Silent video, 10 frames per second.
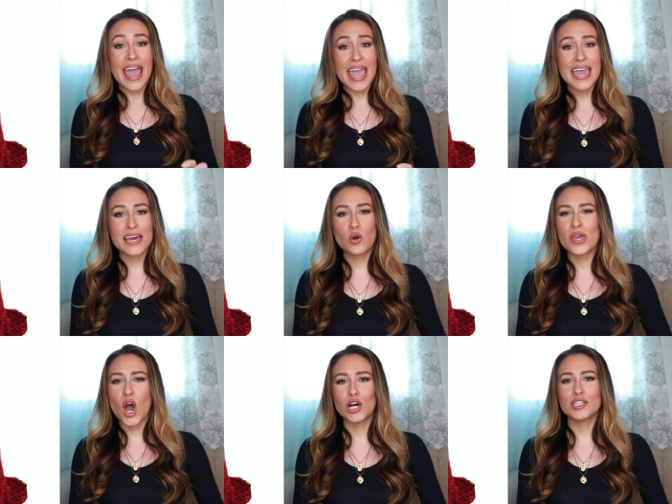And
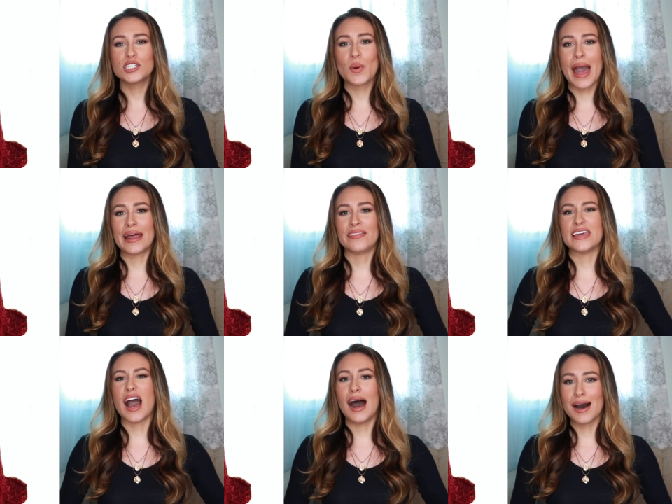we also added
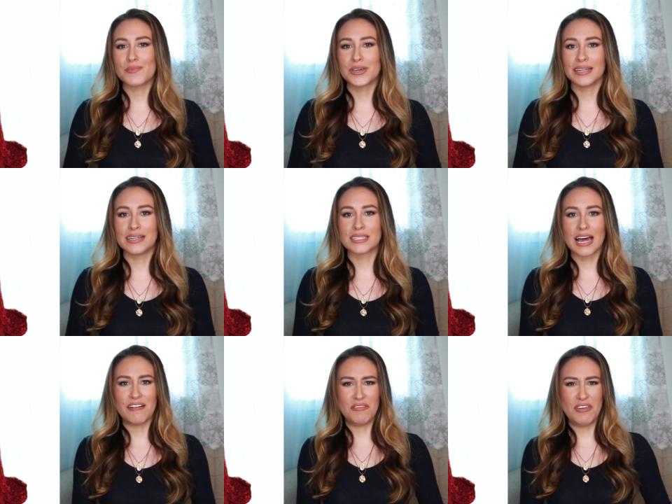the opulence
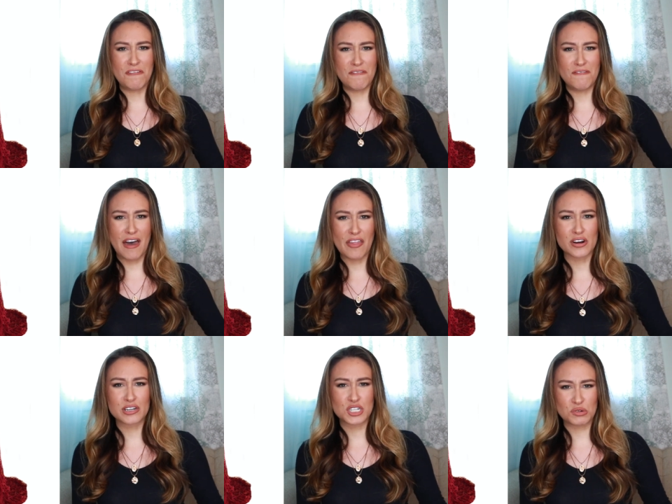of the
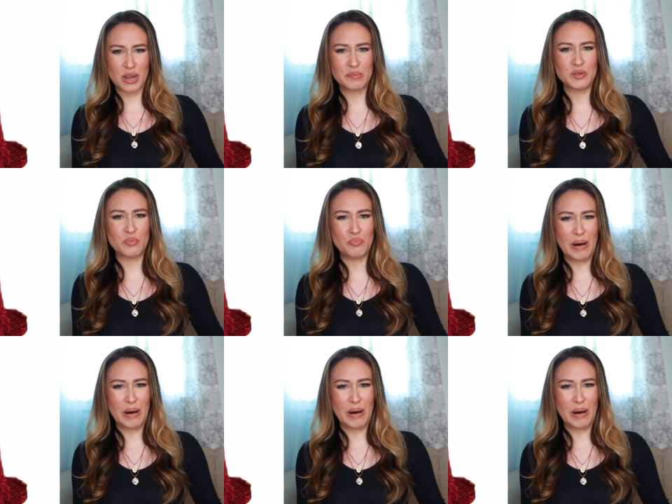feather trimmed